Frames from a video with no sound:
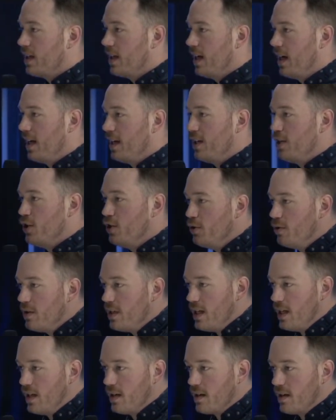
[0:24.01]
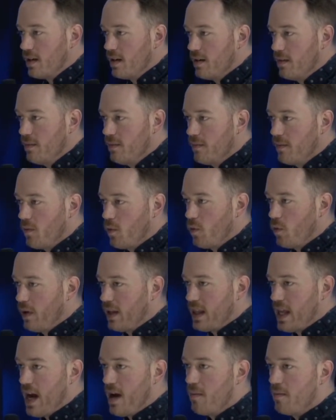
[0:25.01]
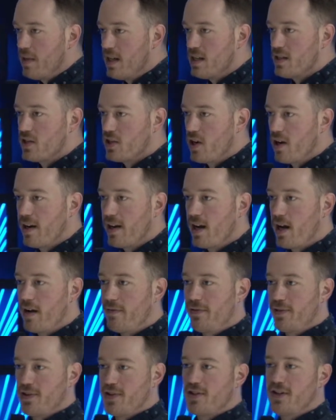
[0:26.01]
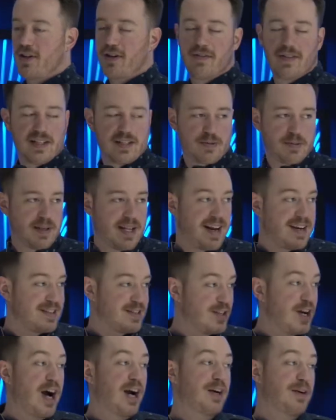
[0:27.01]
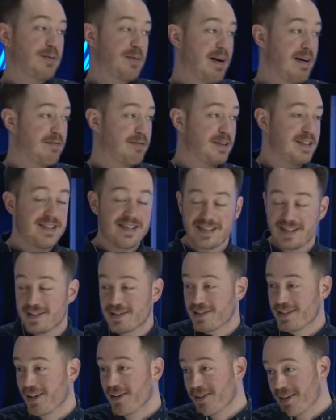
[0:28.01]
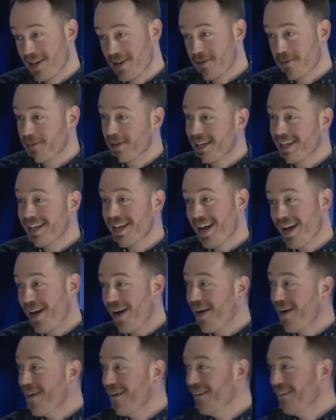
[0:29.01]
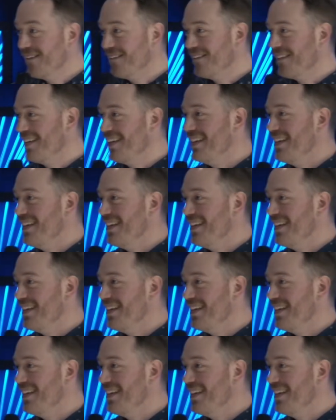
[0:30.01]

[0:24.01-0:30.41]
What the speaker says: a new year without me starting off a service without a soccer reference, so here we go.